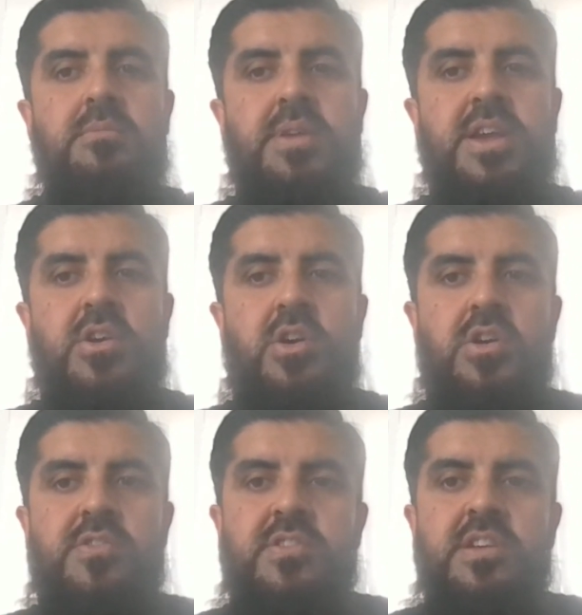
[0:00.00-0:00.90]

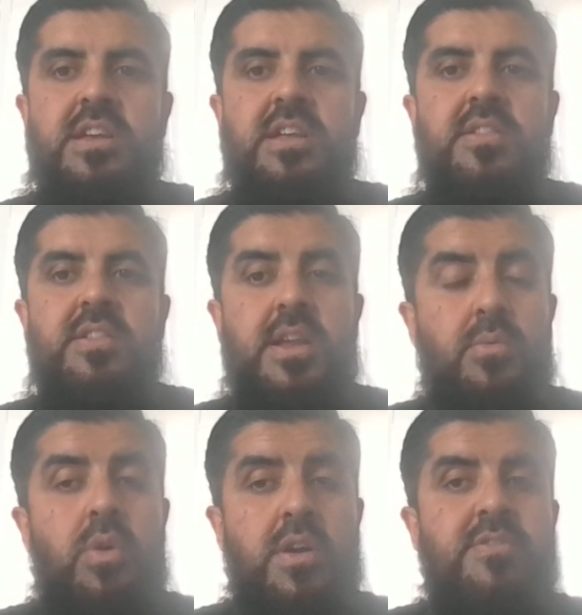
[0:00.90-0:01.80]
because there
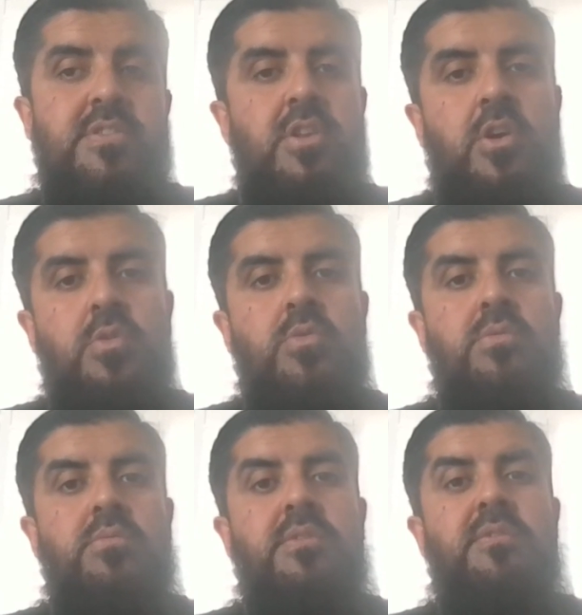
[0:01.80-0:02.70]
was no
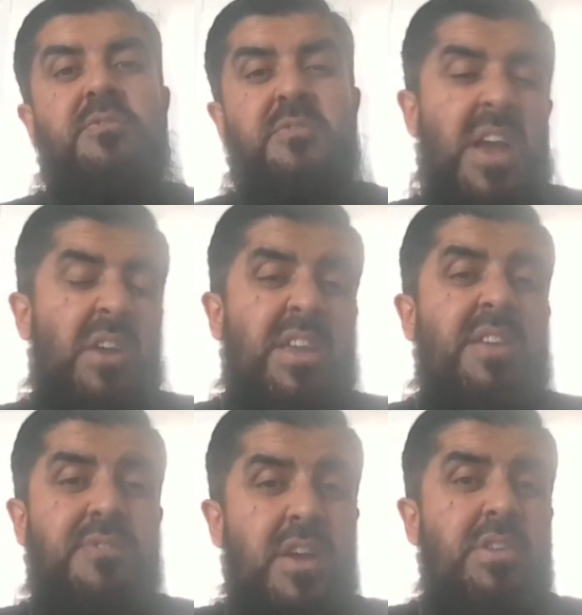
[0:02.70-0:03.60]

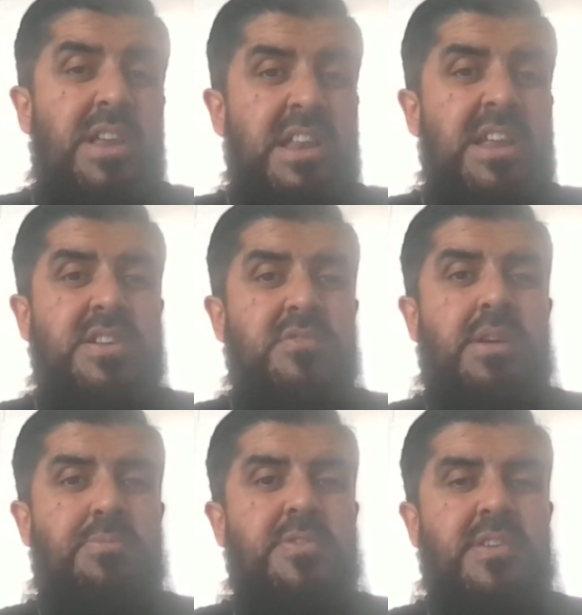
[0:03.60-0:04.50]
very, very little
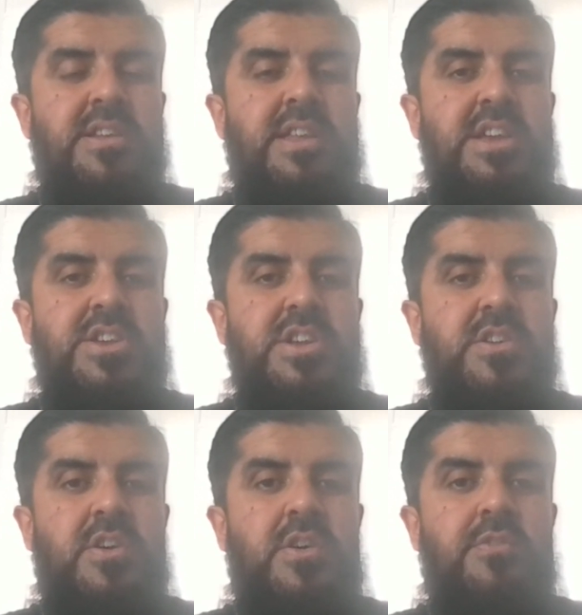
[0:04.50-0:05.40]

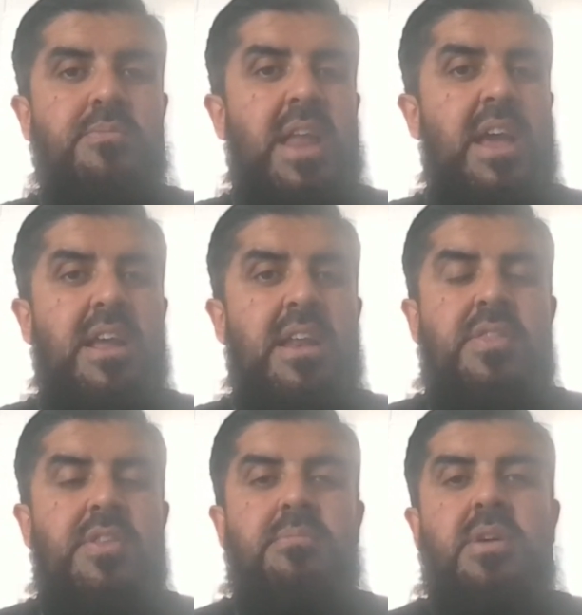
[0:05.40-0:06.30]
representation of Black and
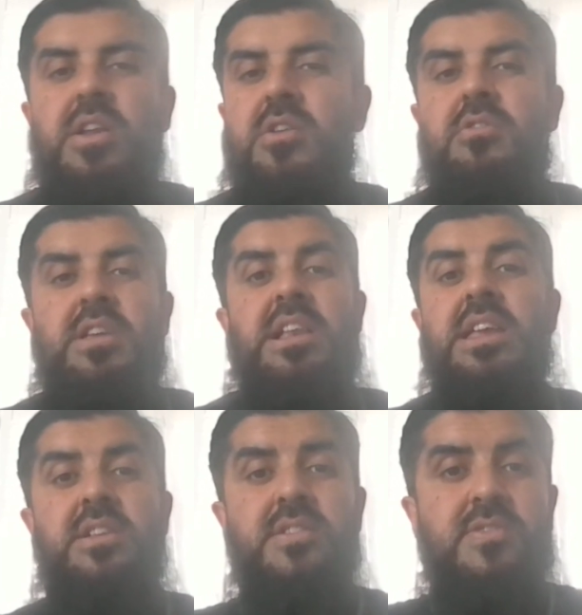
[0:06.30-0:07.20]
ethnic minority
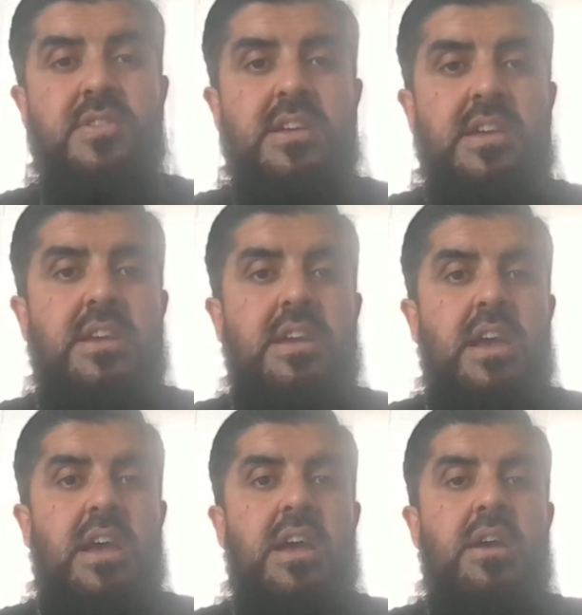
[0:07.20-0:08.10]
leaders
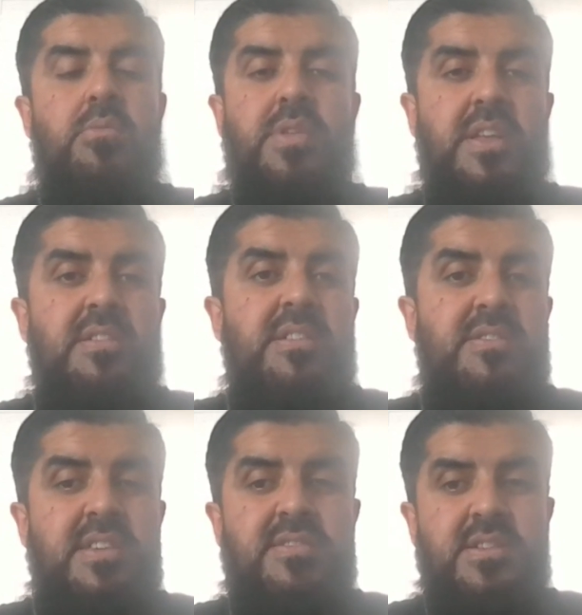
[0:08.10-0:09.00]
uh, within the
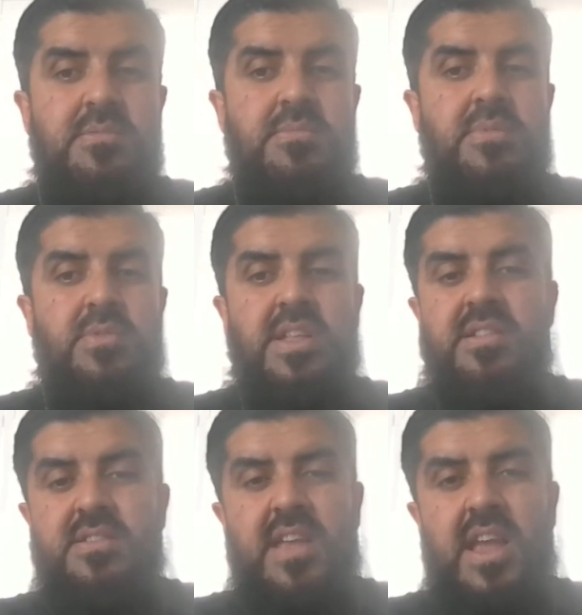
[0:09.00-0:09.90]
system,
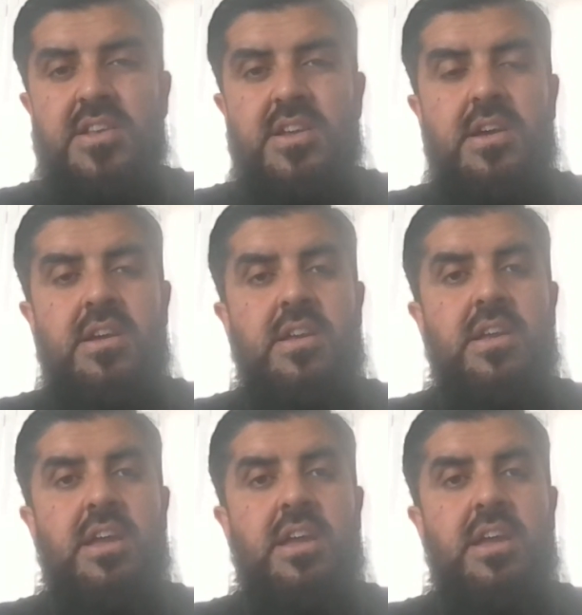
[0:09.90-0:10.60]
within the sector